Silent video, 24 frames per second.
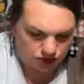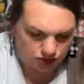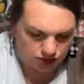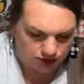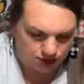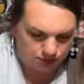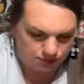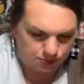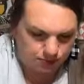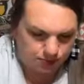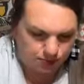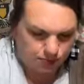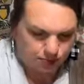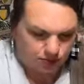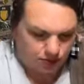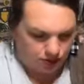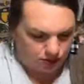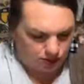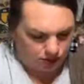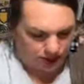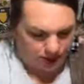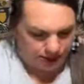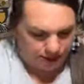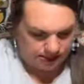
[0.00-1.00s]
I'll just
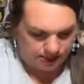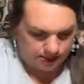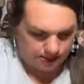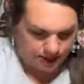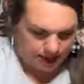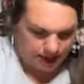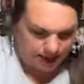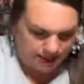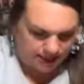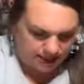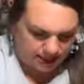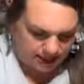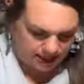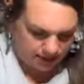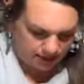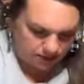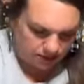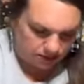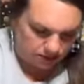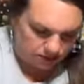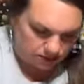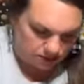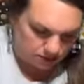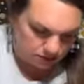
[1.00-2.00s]
press it back
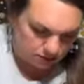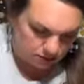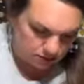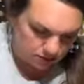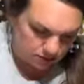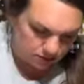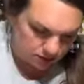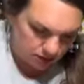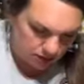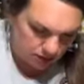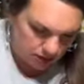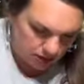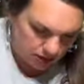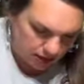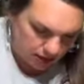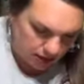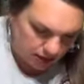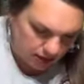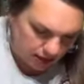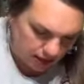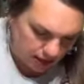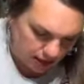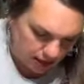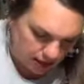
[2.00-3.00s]
down
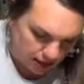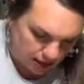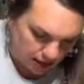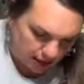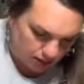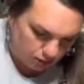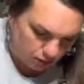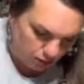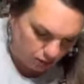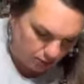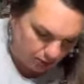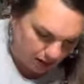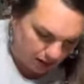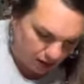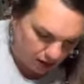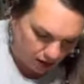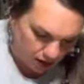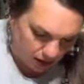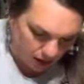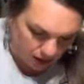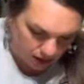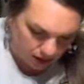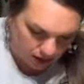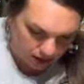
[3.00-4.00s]
and we'll be
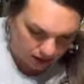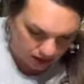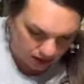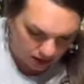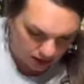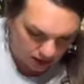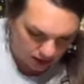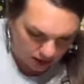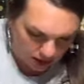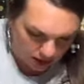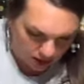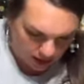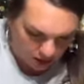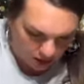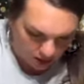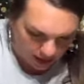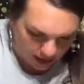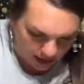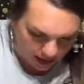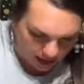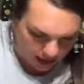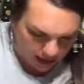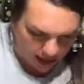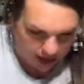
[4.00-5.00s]
on our
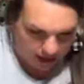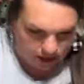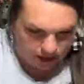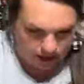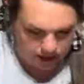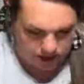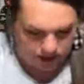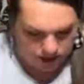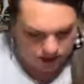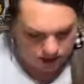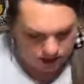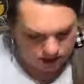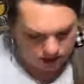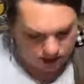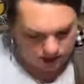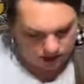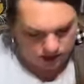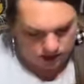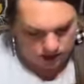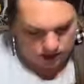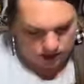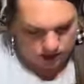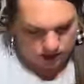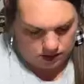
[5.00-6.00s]
way
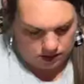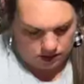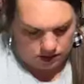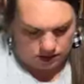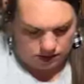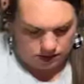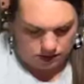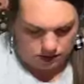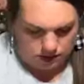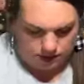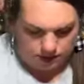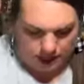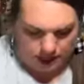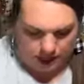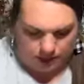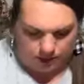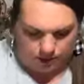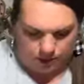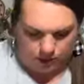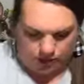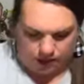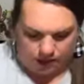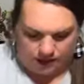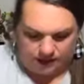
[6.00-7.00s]
to
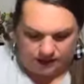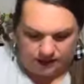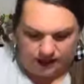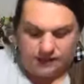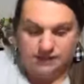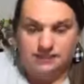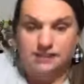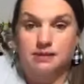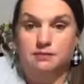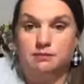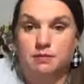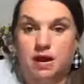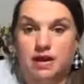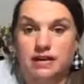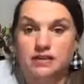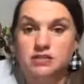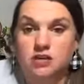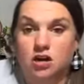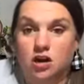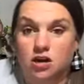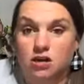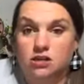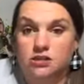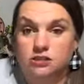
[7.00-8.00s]
making pretty things. And my
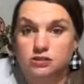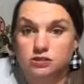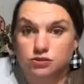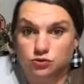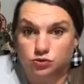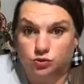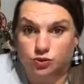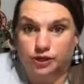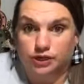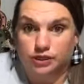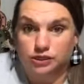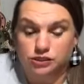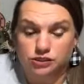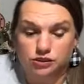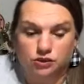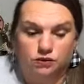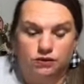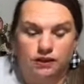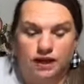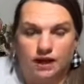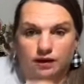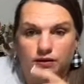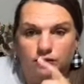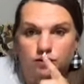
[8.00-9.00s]
dog is snoring
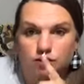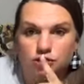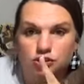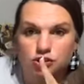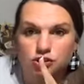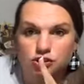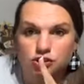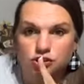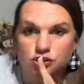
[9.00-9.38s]
so loud.